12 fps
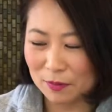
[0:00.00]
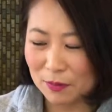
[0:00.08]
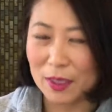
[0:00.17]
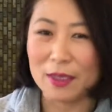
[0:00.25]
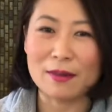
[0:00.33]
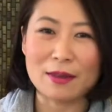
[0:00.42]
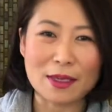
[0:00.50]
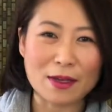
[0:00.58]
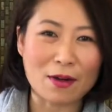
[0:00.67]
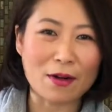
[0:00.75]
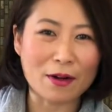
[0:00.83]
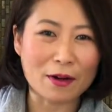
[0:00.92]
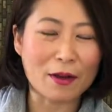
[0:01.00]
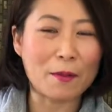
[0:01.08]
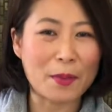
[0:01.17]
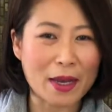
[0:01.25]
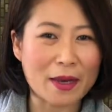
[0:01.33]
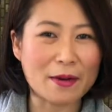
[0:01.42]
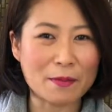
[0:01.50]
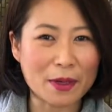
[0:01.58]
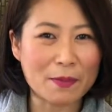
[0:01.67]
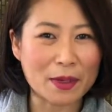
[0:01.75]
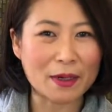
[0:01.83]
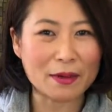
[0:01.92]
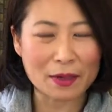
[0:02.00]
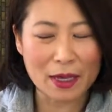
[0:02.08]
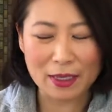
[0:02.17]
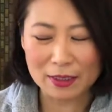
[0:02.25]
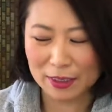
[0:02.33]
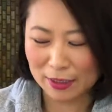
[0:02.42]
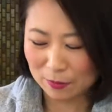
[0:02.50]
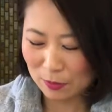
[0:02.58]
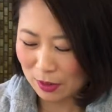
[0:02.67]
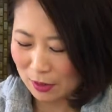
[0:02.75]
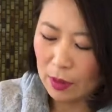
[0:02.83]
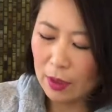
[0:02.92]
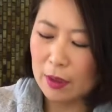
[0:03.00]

but they are a pain in my butt at times.